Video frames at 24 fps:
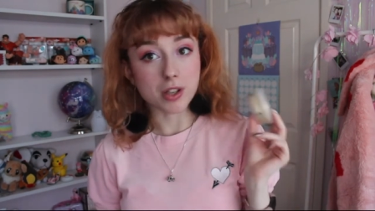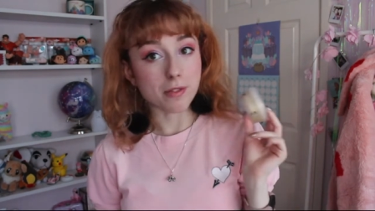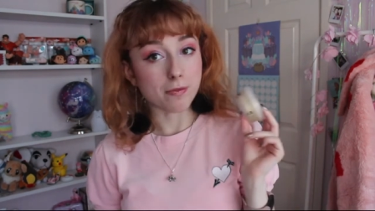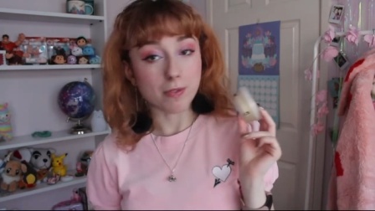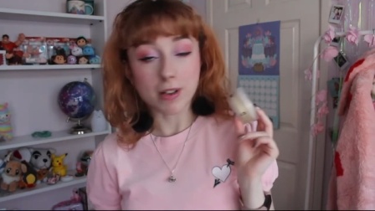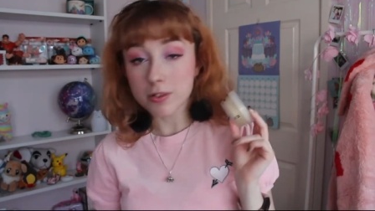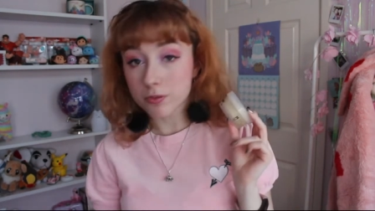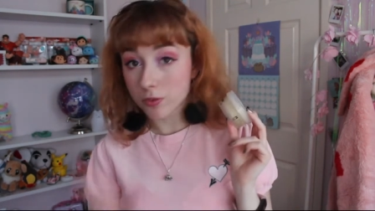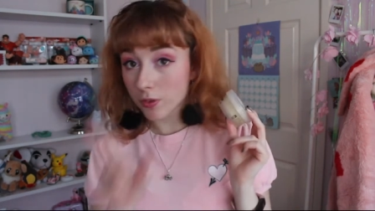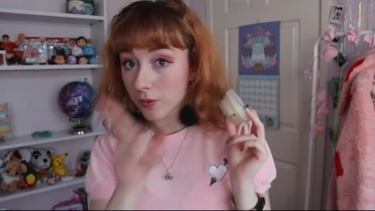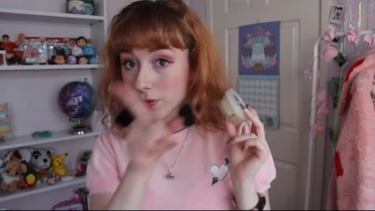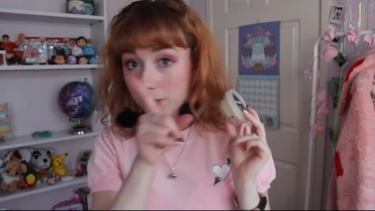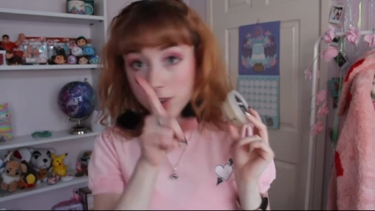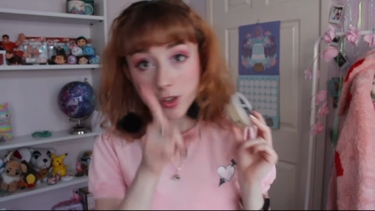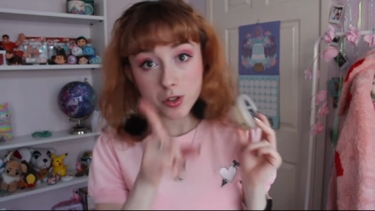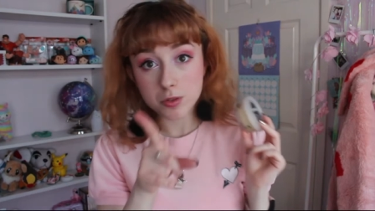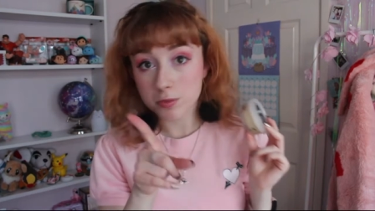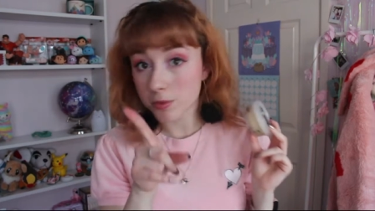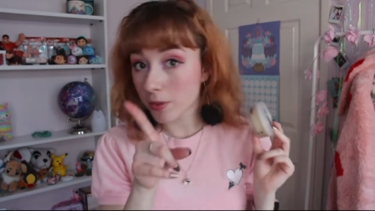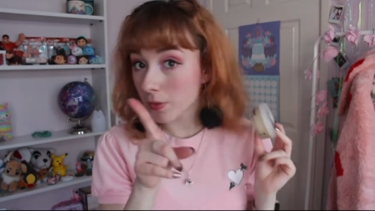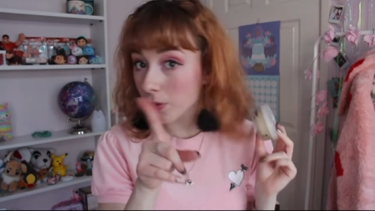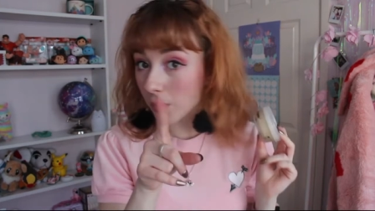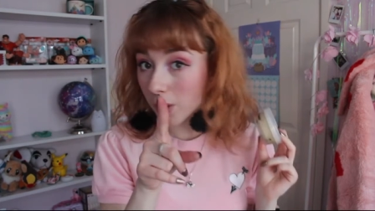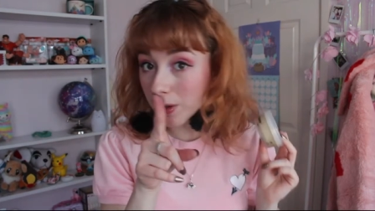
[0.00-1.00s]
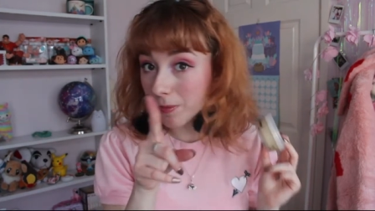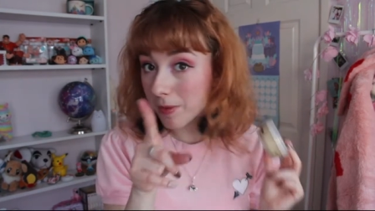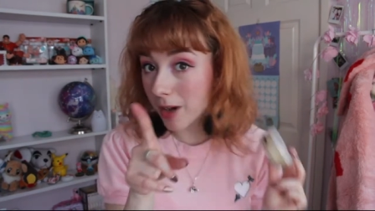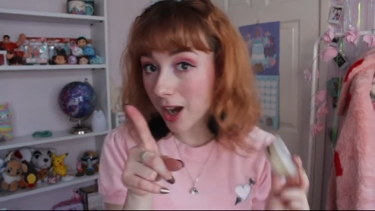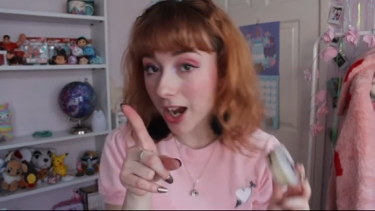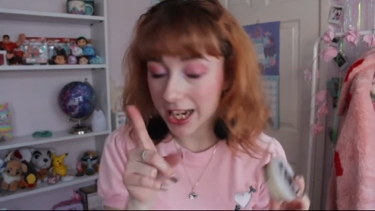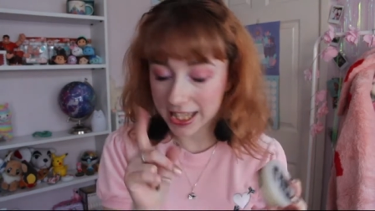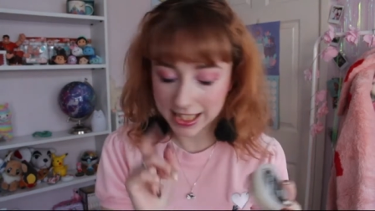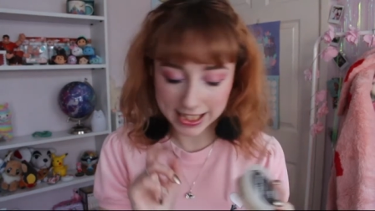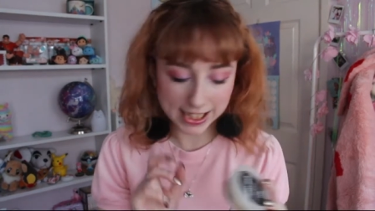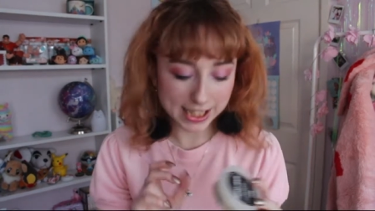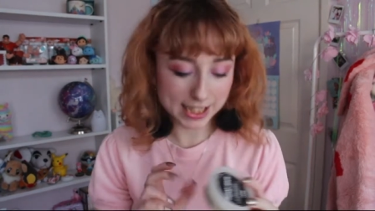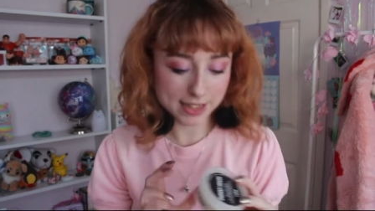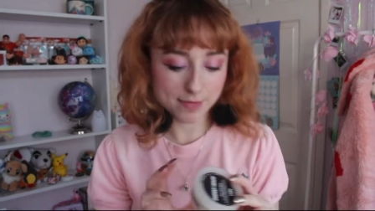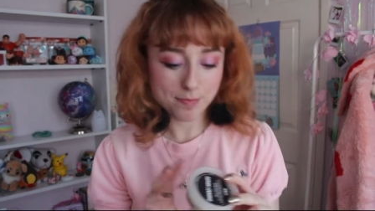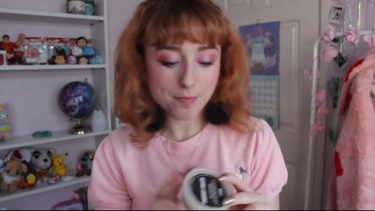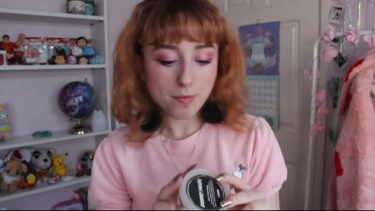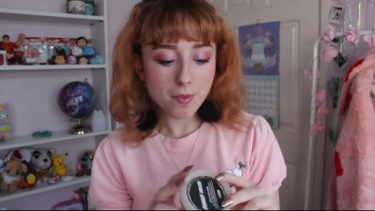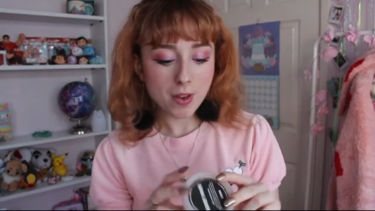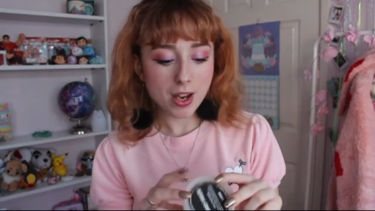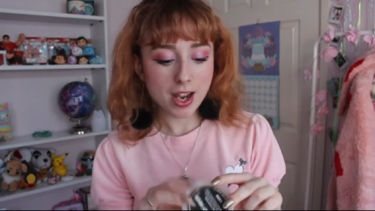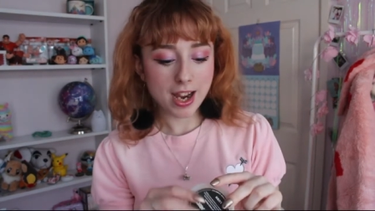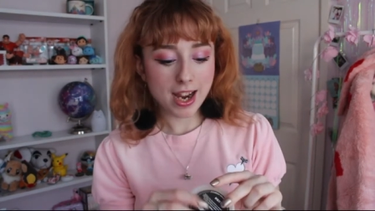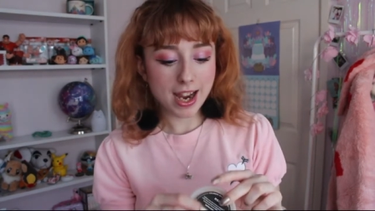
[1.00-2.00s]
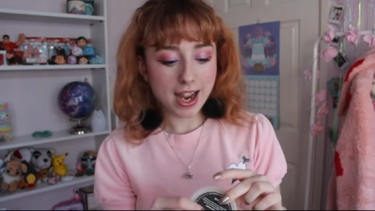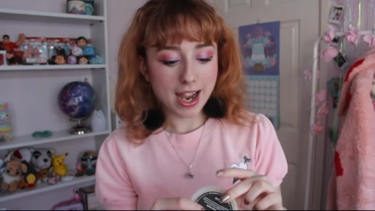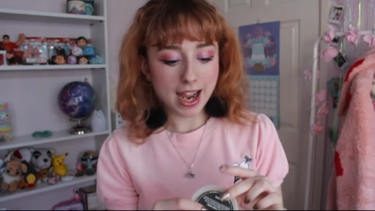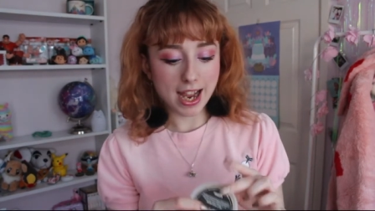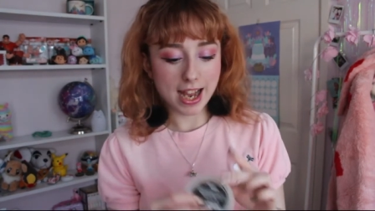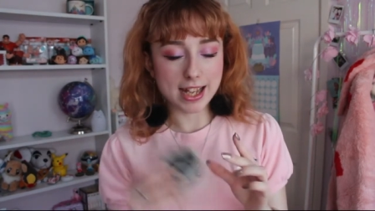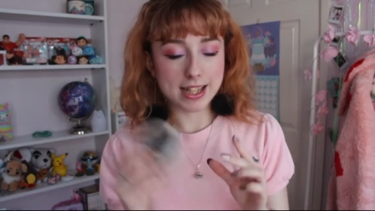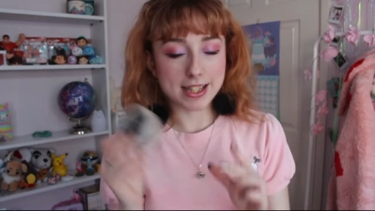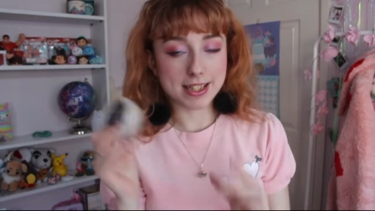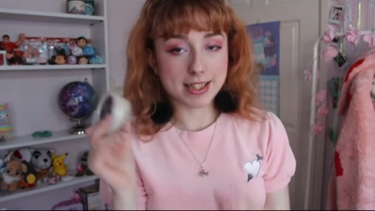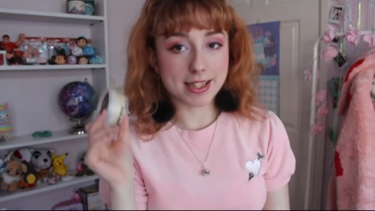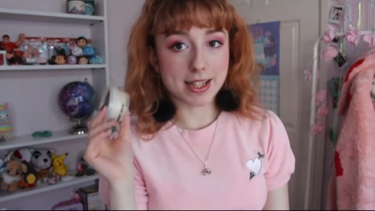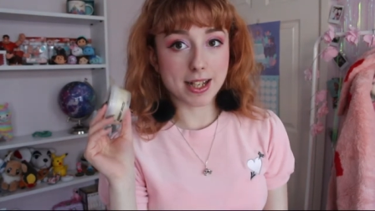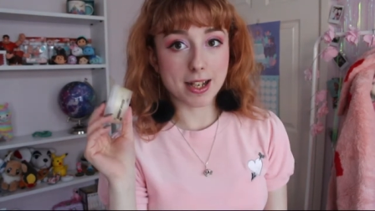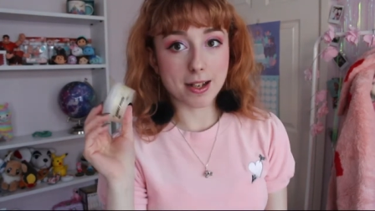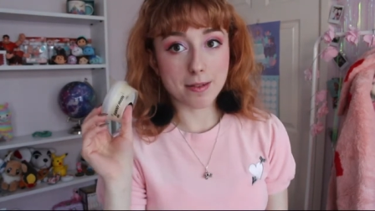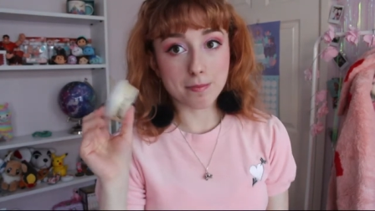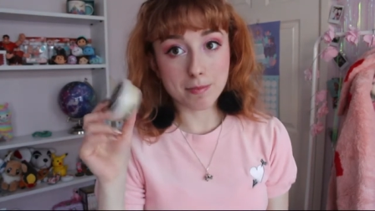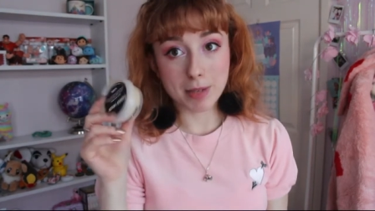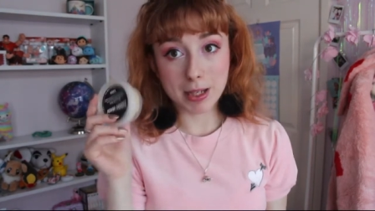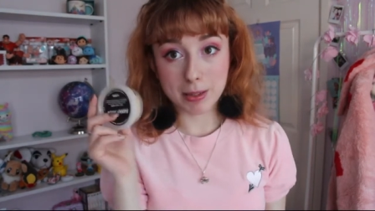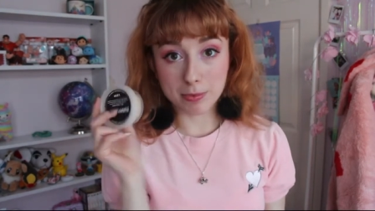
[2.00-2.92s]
I've read reviews before buying it, and um,